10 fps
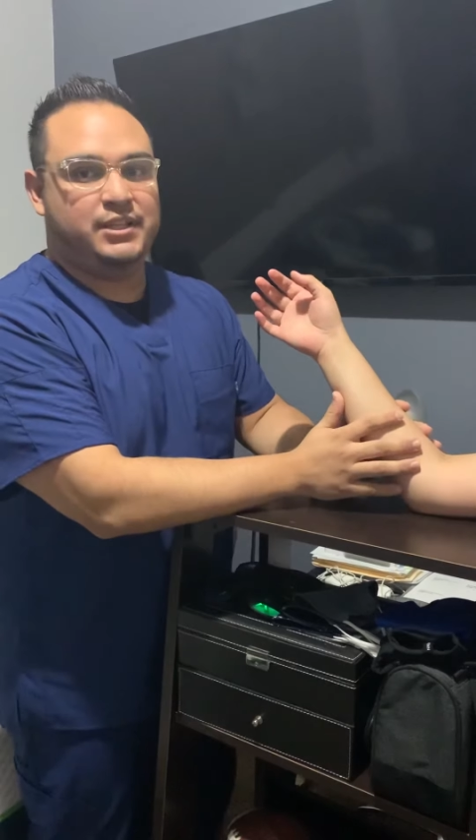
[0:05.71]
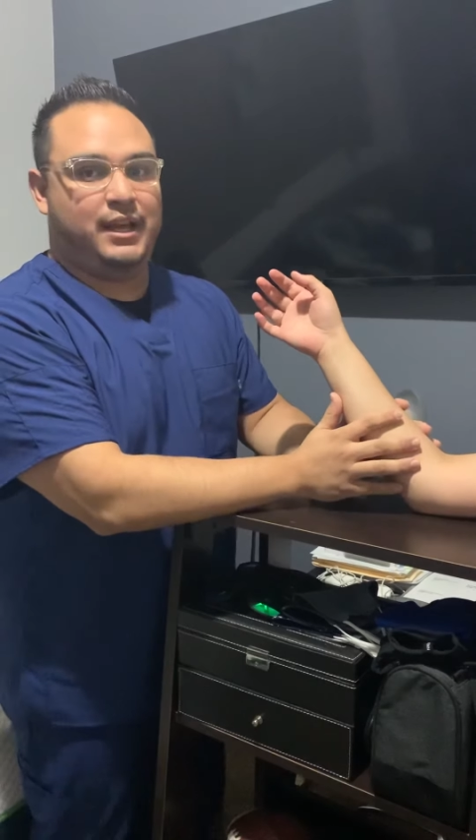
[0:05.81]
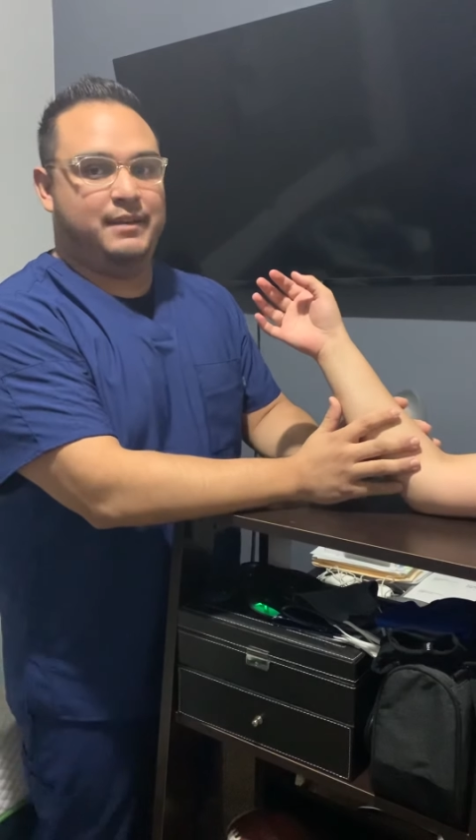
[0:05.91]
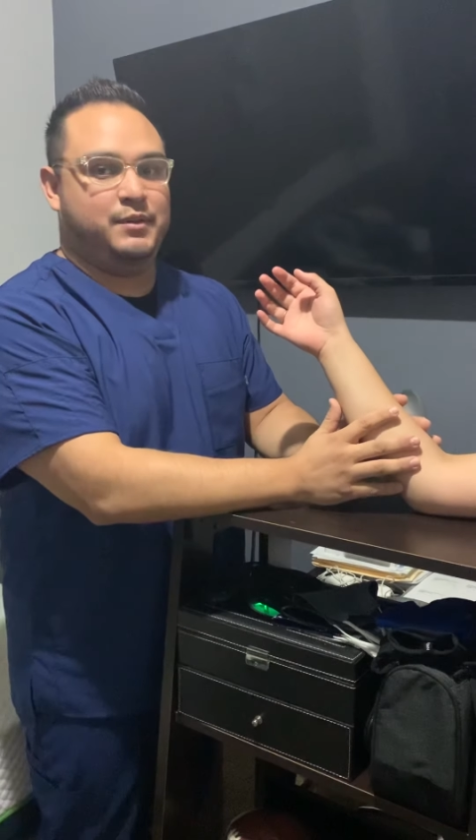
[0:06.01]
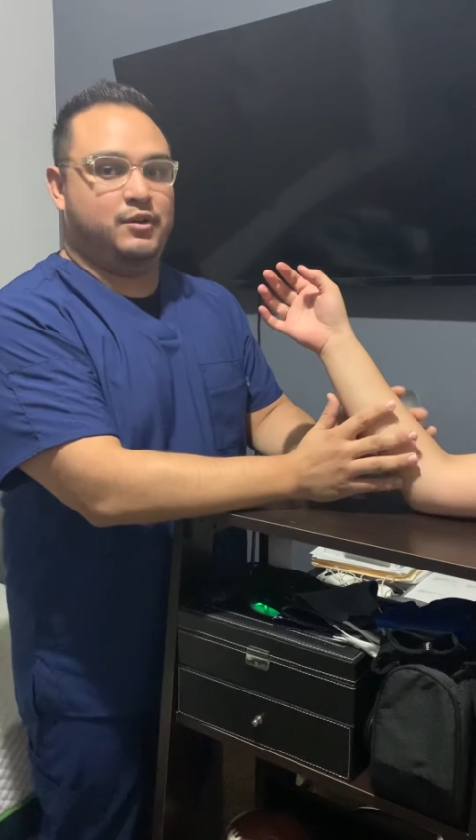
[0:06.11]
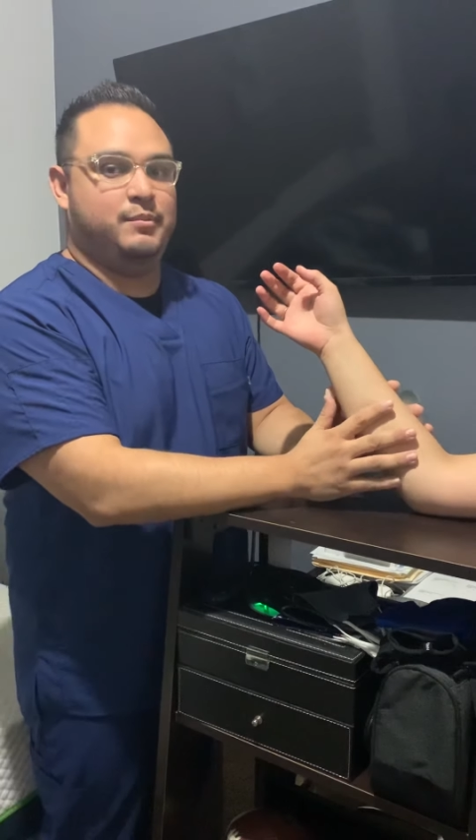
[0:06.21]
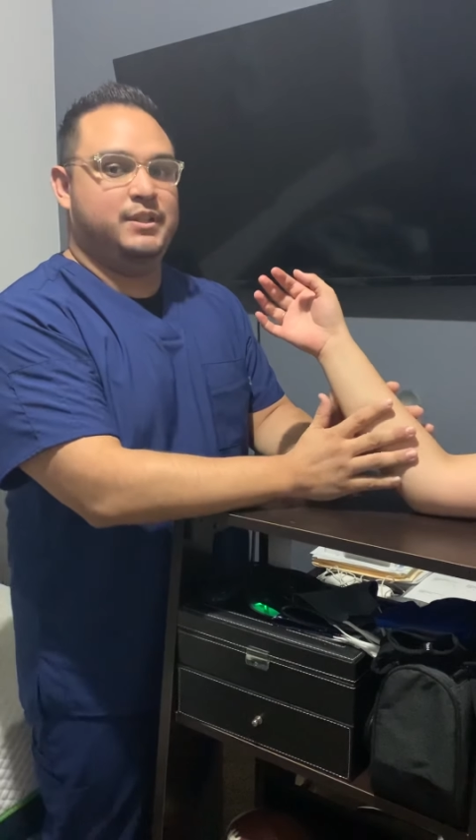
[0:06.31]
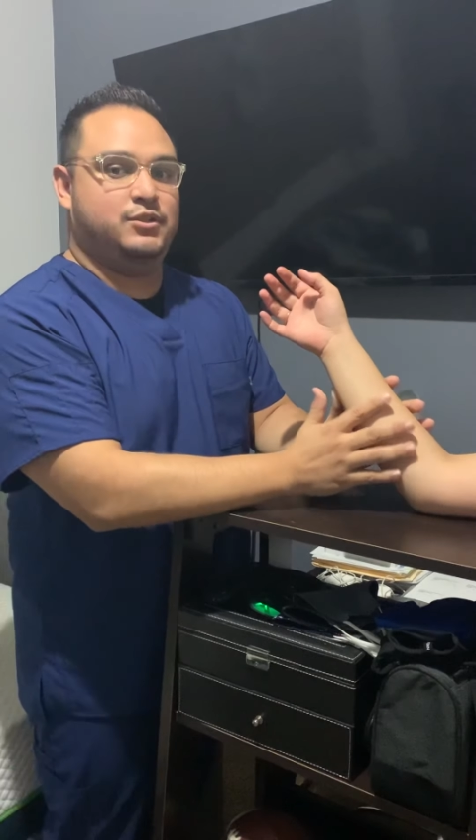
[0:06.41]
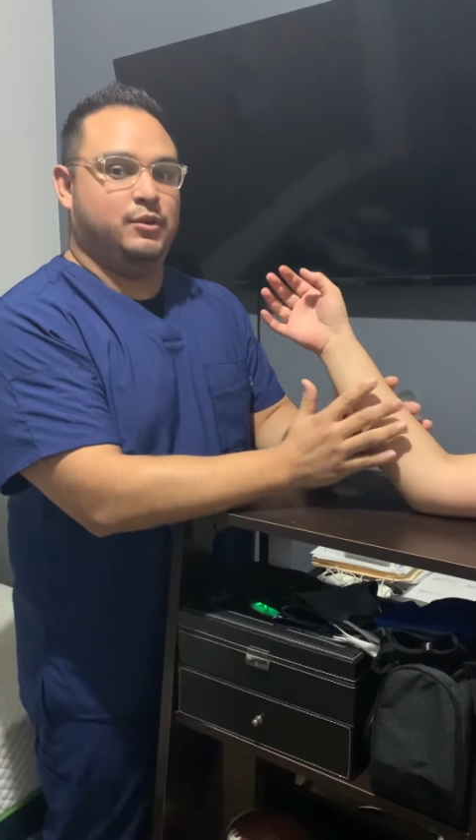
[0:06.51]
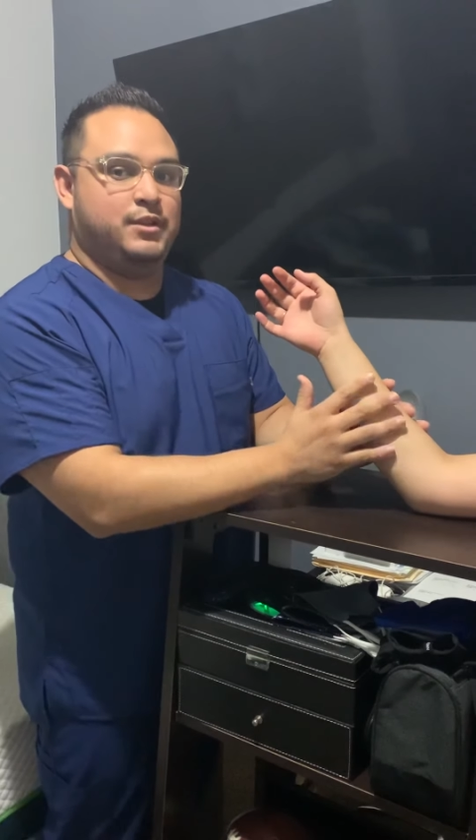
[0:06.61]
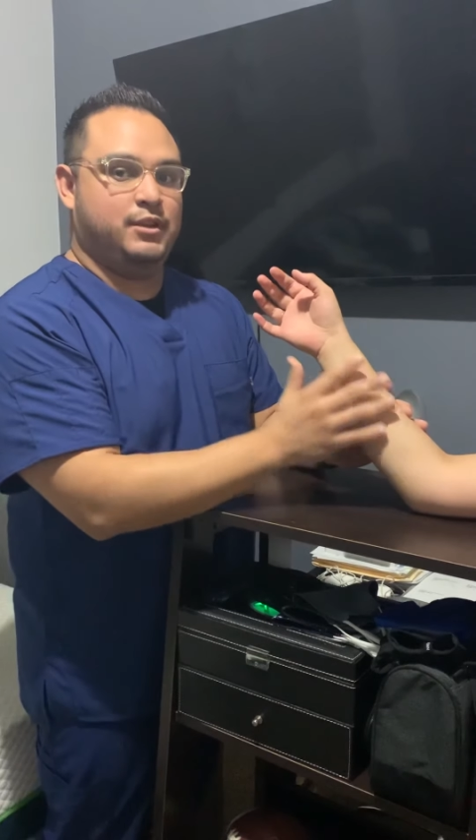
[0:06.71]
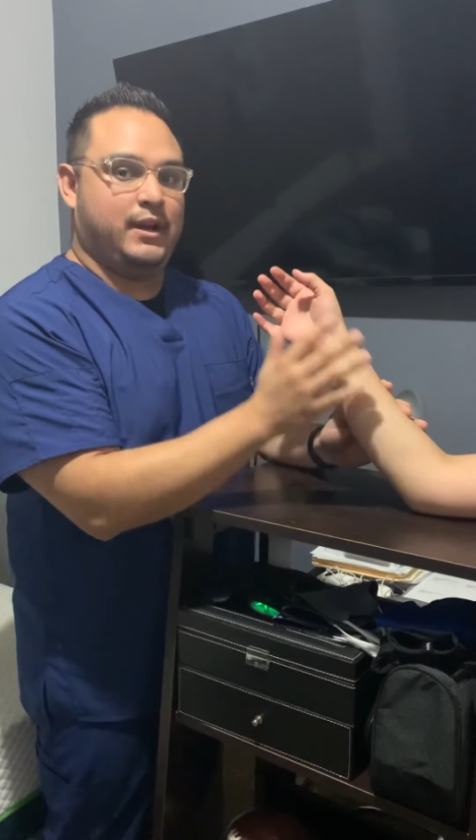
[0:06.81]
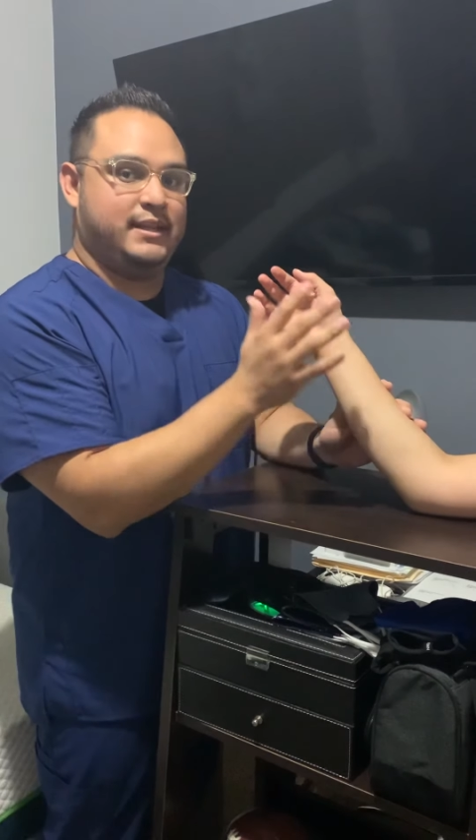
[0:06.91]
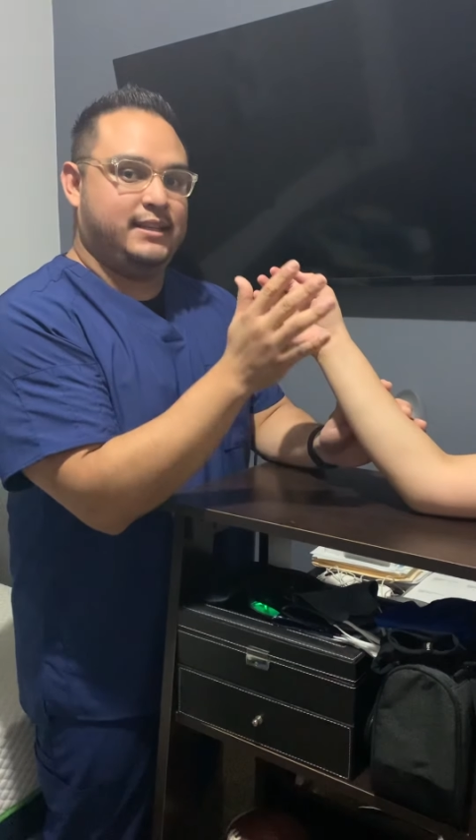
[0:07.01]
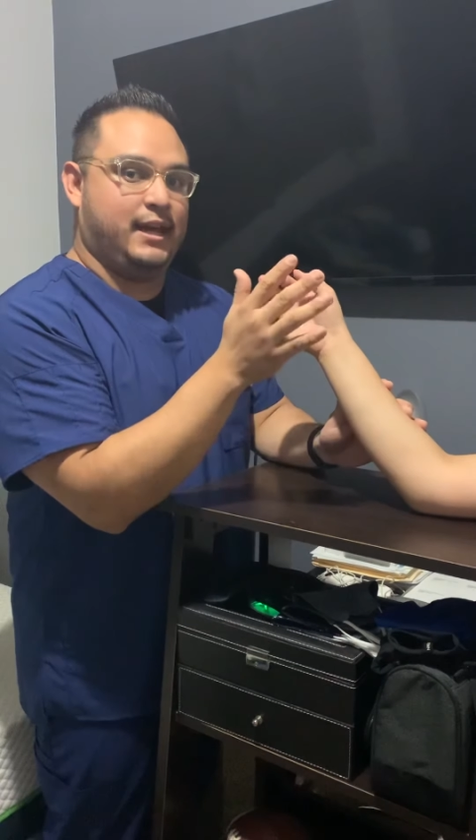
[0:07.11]
I'm going to be showing you
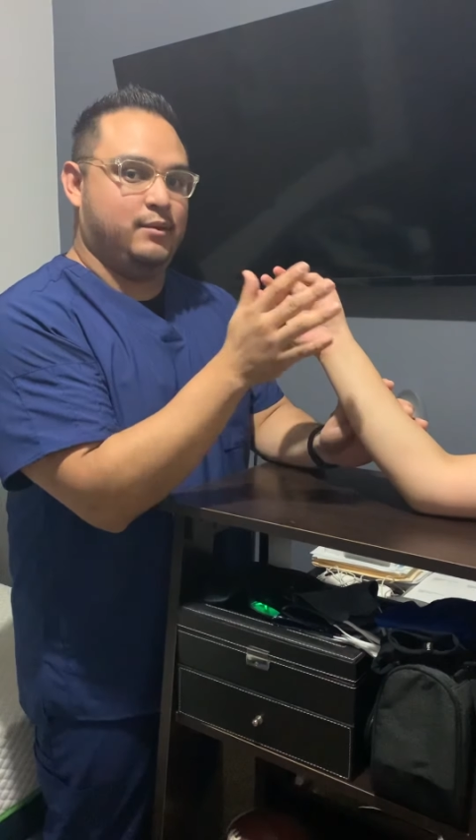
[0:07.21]
guys how to